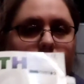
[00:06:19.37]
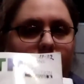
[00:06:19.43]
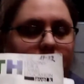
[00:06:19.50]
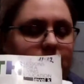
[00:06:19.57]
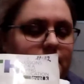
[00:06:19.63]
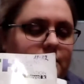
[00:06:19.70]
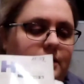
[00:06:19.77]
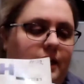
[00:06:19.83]

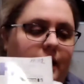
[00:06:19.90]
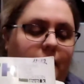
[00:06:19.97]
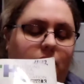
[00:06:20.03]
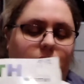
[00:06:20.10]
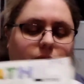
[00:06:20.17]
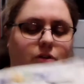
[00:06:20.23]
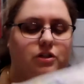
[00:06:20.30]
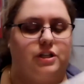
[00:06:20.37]
lessons and
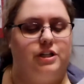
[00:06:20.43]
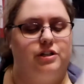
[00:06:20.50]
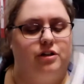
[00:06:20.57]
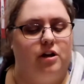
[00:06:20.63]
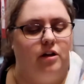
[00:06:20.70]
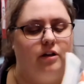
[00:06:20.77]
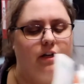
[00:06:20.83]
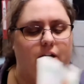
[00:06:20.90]
your worksheets are
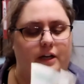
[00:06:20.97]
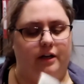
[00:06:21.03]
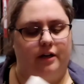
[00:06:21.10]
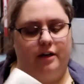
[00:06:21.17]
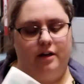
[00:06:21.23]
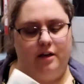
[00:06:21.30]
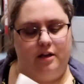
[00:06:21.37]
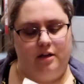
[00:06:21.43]
all in here.
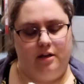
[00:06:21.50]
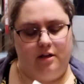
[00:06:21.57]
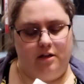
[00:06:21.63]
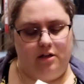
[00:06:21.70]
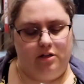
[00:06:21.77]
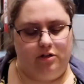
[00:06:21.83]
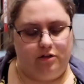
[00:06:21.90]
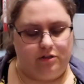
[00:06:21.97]

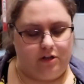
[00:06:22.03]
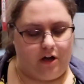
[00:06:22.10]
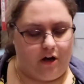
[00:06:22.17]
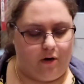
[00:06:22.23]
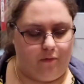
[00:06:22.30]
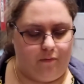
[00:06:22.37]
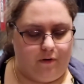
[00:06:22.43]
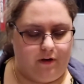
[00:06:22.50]
So it's
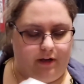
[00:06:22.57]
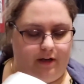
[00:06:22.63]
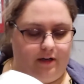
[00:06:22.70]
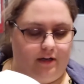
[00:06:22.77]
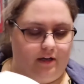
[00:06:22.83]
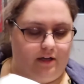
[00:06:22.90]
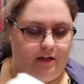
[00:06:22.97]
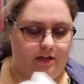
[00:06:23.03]
all one.
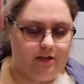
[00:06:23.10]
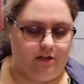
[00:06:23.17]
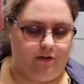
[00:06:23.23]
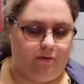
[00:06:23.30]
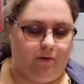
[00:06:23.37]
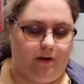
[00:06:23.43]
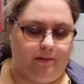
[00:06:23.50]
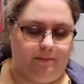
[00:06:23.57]

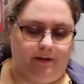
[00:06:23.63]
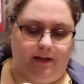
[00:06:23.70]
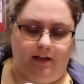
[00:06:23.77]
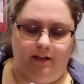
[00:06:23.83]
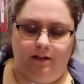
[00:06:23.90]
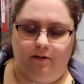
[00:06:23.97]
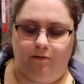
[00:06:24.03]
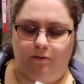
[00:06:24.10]
So at the
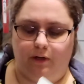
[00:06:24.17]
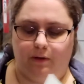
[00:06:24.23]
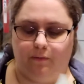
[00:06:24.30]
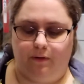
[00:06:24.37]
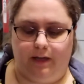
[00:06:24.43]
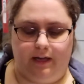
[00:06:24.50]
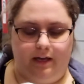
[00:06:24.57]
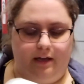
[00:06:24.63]
beginning of the
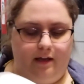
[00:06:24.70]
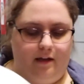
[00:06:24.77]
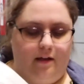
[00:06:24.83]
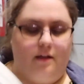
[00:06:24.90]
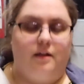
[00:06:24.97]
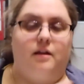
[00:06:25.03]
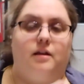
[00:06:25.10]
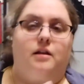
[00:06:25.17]
week,
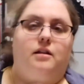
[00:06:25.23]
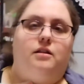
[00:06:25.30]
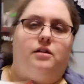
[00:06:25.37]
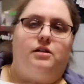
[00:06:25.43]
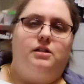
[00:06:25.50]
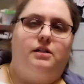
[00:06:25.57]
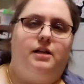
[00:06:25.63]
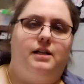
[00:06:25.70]

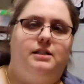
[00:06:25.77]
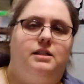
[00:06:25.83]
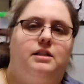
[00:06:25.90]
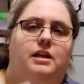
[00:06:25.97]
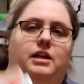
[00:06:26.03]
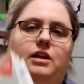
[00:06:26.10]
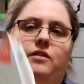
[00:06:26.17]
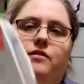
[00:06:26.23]
there's a lesson
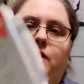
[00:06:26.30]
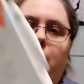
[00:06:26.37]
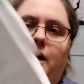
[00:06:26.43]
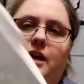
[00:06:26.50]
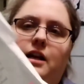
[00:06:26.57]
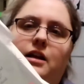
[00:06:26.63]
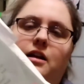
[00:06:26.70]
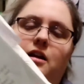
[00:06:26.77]
that you
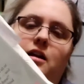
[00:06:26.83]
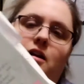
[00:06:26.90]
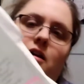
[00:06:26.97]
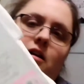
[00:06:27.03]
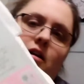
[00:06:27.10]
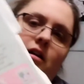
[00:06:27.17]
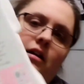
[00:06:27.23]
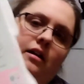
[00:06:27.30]
read.
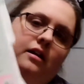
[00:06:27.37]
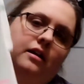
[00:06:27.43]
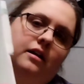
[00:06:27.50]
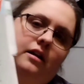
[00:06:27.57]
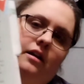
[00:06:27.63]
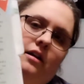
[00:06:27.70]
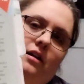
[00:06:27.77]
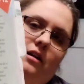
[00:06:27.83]

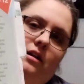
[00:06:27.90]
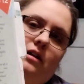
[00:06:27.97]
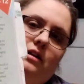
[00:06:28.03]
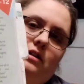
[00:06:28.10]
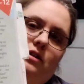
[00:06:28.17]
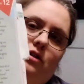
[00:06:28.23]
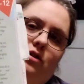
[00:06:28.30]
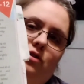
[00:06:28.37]
There's
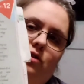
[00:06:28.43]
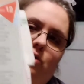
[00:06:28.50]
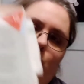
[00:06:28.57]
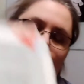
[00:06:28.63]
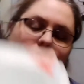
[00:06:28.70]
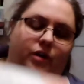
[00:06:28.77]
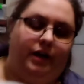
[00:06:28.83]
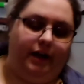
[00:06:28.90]
a little
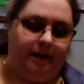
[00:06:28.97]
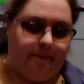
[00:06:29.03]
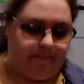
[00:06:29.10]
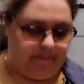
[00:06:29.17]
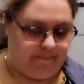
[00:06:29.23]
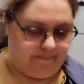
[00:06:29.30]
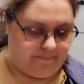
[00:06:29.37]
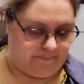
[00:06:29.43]
story
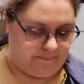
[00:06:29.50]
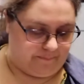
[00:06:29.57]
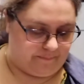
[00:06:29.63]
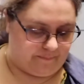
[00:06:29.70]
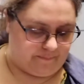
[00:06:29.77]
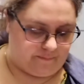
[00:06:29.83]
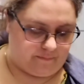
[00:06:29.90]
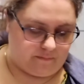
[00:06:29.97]

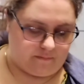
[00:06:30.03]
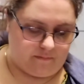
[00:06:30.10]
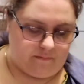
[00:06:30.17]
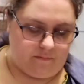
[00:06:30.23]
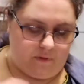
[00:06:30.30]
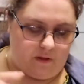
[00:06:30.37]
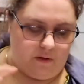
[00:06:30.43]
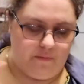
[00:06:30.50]

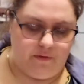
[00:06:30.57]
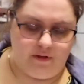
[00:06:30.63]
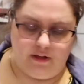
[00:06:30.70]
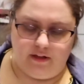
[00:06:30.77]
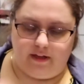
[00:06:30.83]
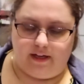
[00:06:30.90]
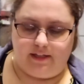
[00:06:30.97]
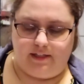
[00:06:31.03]
with the
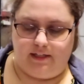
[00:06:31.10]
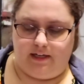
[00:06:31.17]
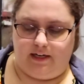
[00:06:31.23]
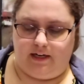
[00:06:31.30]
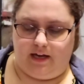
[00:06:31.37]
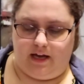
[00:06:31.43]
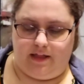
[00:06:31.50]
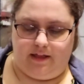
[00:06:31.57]
lesson,
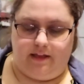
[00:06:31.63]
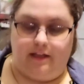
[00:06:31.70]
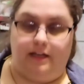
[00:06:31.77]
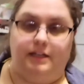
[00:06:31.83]
and then they